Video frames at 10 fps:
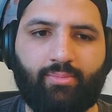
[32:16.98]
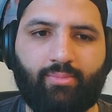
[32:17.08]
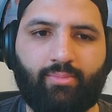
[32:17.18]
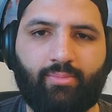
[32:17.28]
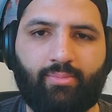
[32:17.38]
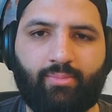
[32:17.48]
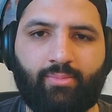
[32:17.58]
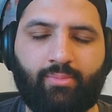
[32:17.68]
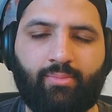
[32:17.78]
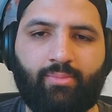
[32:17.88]

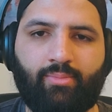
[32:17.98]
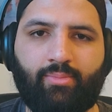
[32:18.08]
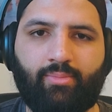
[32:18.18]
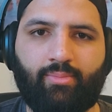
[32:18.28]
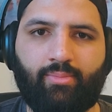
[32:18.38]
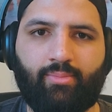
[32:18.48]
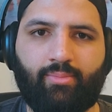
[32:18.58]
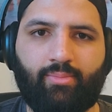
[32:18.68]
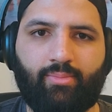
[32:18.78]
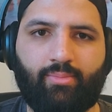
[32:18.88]

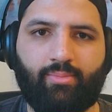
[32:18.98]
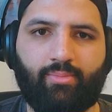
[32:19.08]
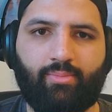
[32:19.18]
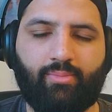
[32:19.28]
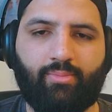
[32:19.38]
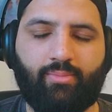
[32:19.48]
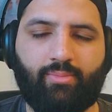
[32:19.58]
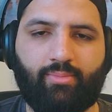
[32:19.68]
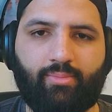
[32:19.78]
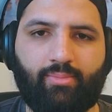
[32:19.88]

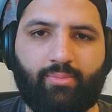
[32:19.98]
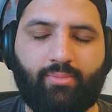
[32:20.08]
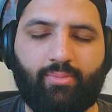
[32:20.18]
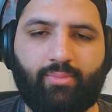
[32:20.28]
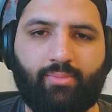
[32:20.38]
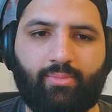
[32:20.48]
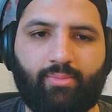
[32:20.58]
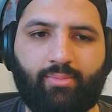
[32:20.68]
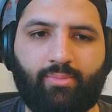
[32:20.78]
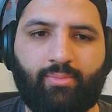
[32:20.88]

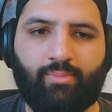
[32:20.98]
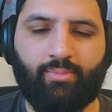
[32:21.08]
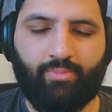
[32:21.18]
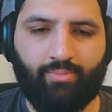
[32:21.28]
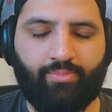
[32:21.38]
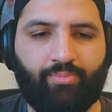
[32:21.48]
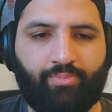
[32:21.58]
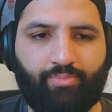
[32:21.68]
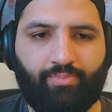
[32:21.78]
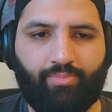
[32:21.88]

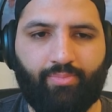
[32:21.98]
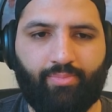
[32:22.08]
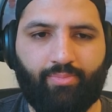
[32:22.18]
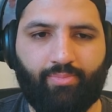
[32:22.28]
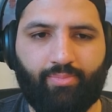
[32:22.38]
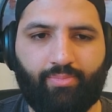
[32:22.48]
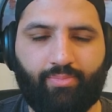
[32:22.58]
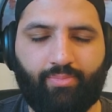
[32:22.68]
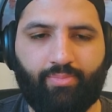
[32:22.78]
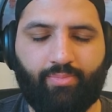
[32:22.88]

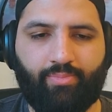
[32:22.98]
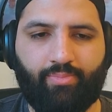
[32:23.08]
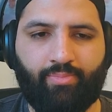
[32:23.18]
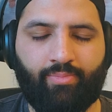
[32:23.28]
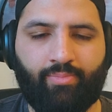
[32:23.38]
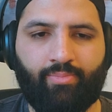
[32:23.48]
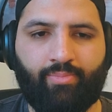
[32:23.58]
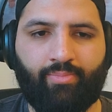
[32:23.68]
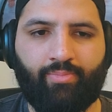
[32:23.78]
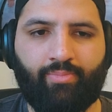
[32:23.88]

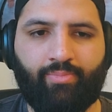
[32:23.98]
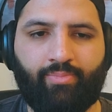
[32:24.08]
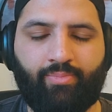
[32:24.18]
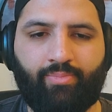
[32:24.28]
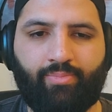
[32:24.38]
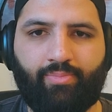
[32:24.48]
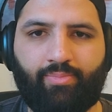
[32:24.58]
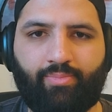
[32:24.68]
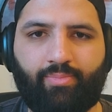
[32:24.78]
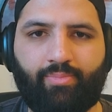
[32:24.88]
The person shown says nothing.